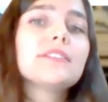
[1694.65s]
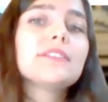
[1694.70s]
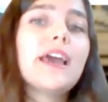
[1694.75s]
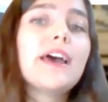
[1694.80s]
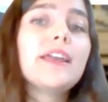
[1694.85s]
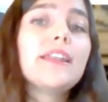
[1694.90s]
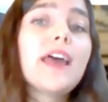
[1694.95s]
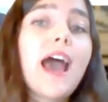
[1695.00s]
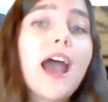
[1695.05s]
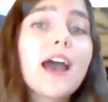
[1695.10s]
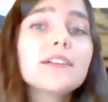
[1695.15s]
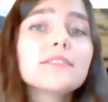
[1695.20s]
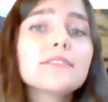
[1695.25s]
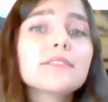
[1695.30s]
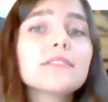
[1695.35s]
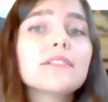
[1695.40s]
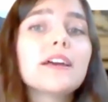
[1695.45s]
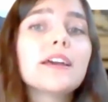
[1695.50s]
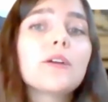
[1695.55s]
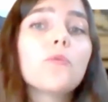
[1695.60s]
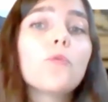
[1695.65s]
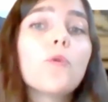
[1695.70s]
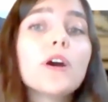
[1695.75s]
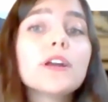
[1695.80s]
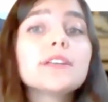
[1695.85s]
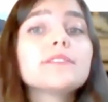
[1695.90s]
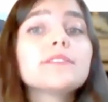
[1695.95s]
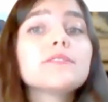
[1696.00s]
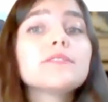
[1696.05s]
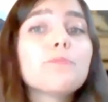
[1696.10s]
and ask like,
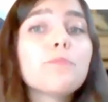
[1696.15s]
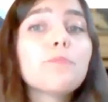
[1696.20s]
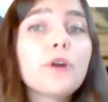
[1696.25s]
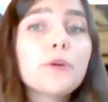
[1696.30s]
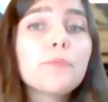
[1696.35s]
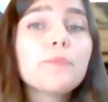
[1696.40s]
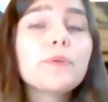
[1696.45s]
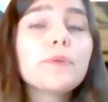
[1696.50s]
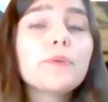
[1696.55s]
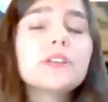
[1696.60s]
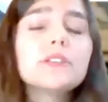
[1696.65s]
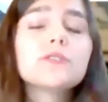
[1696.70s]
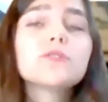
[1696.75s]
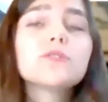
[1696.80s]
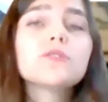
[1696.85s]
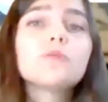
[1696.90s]
what is the purpose